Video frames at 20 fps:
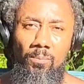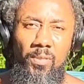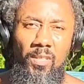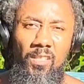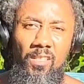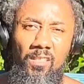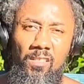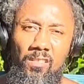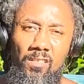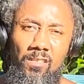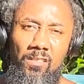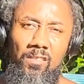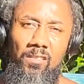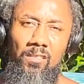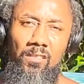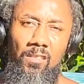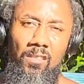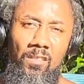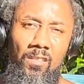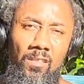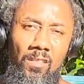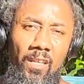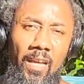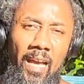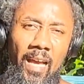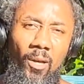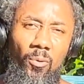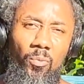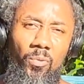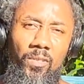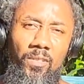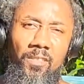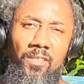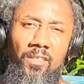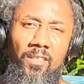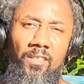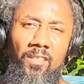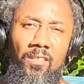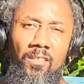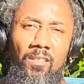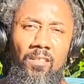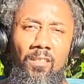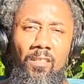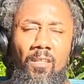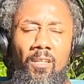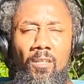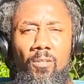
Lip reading: Peace. I will heal.